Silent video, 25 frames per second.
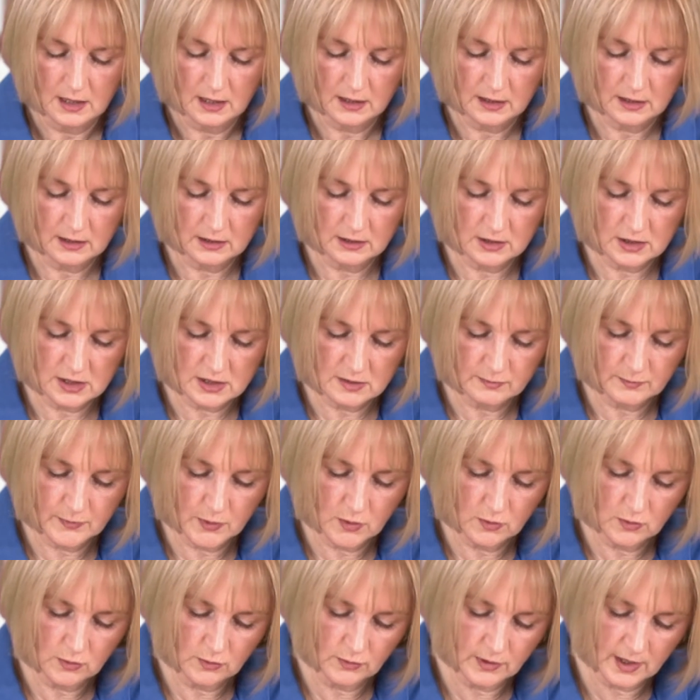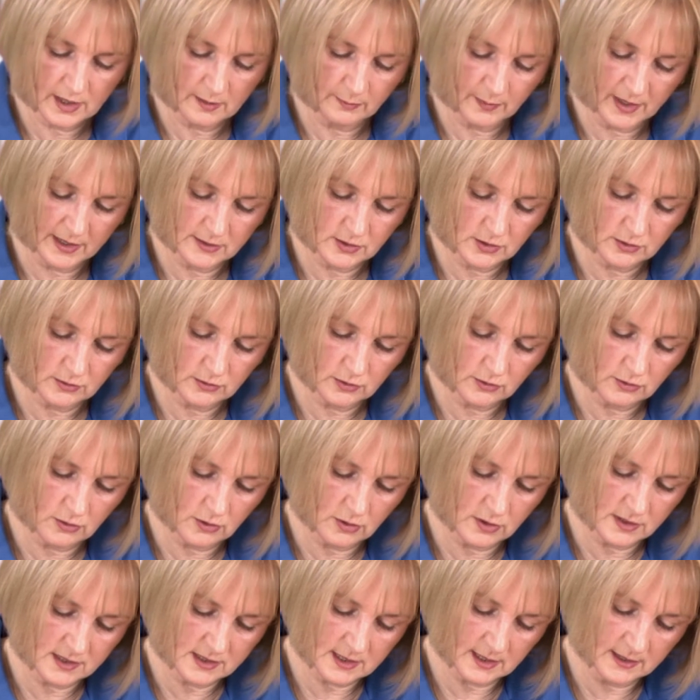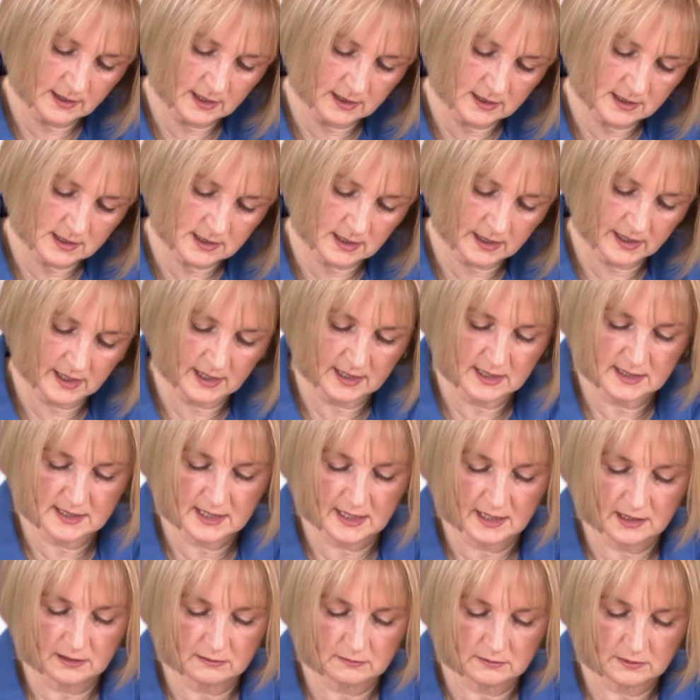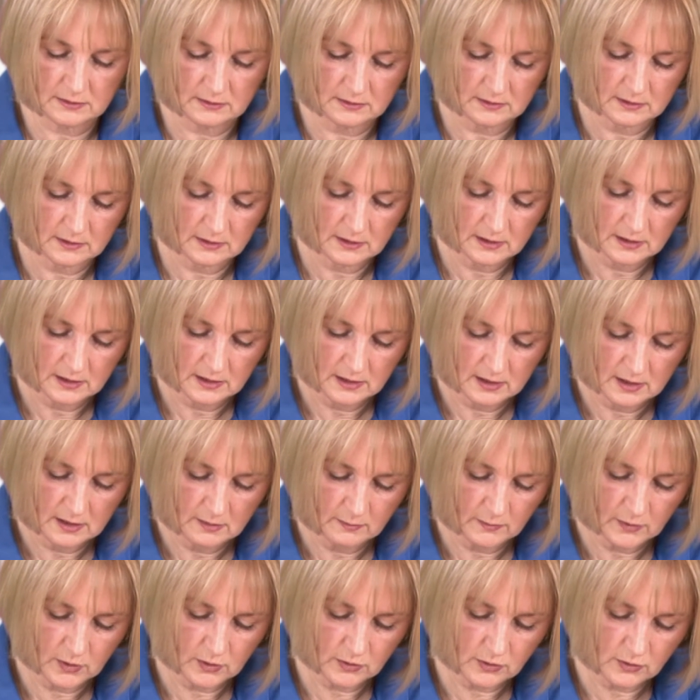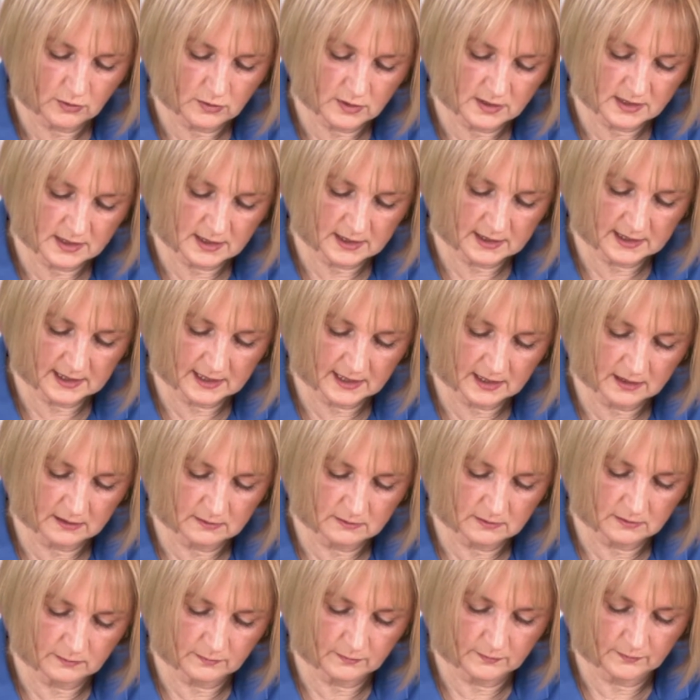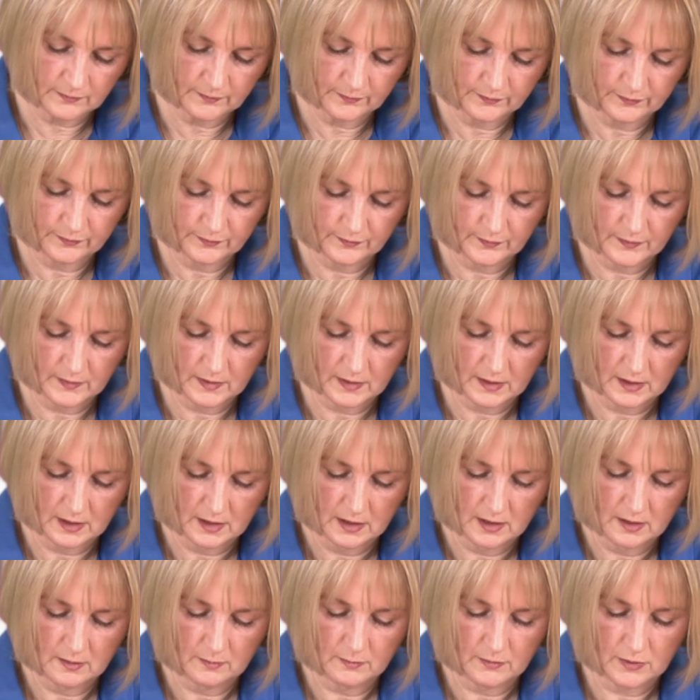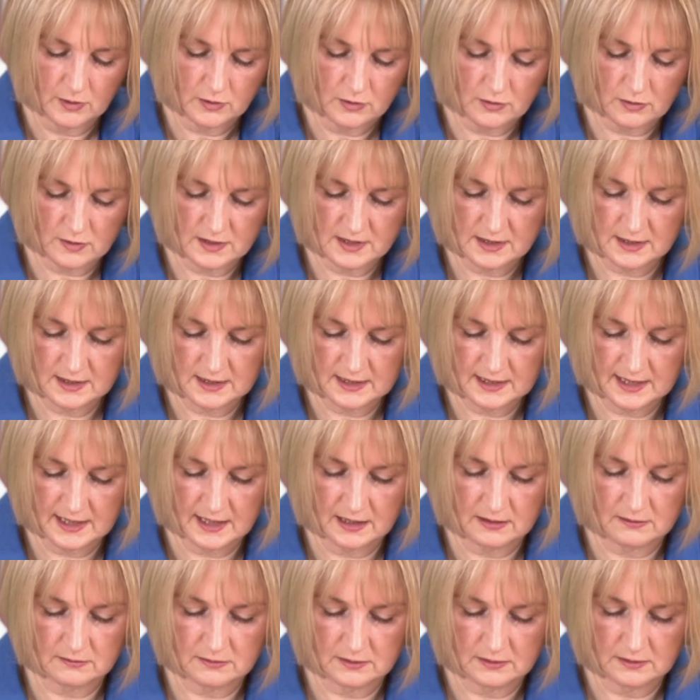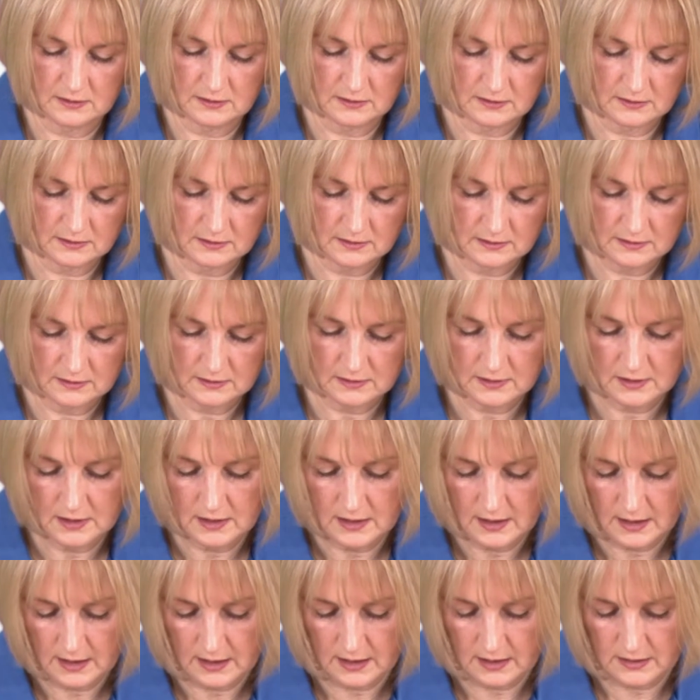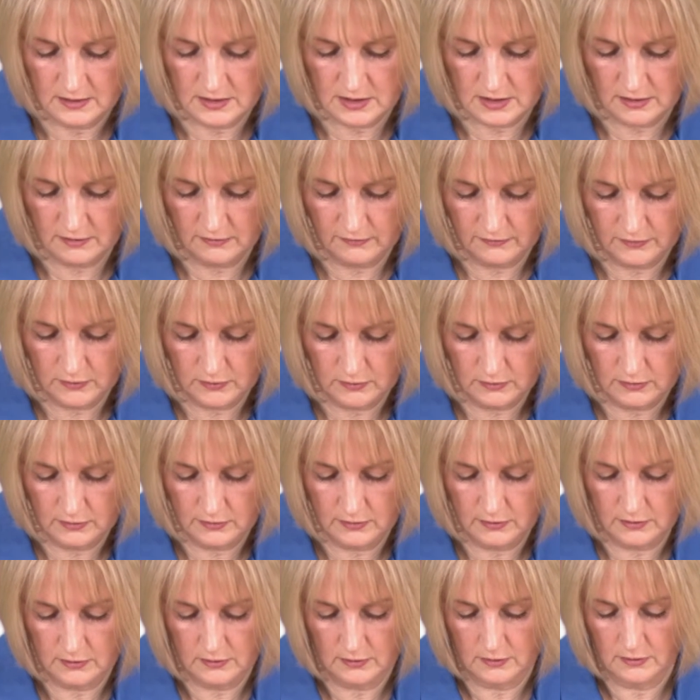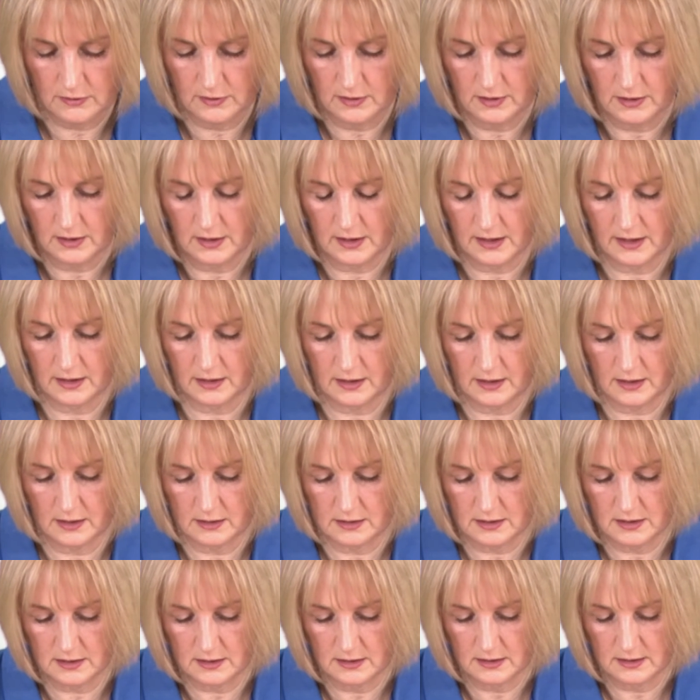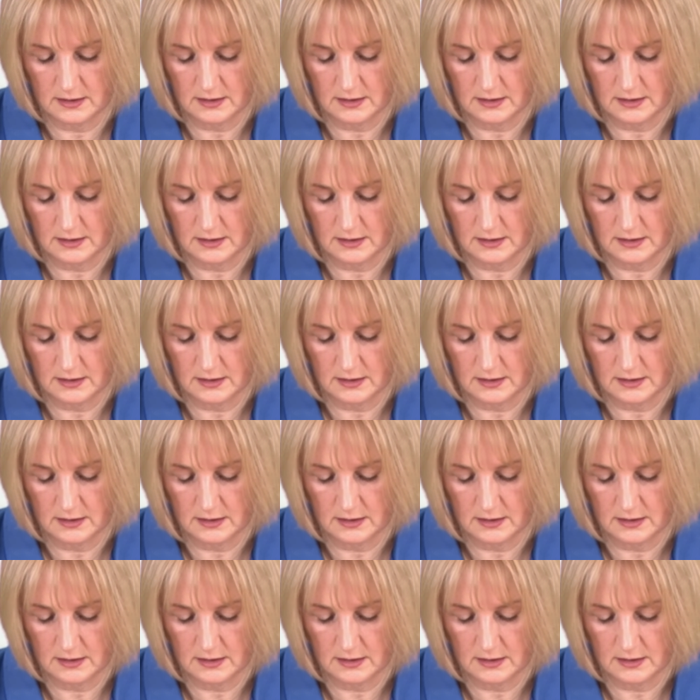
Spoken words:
Then you just pull that petal across and then slightly down. Pull across and down. Pull across and down. And so forth, like that.